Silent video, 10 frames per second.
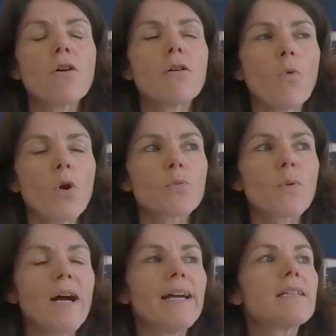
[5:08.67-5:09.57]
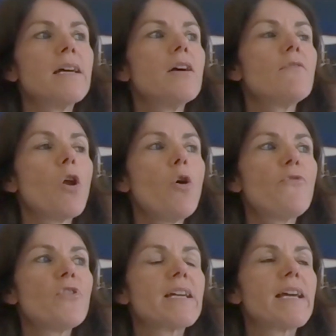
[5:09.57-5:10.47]
worldwide will
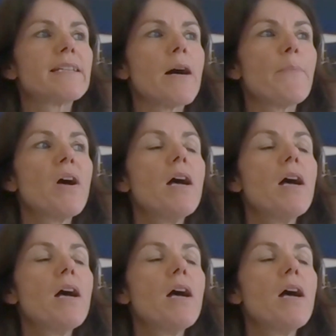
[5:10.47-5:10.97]
hopefully get up.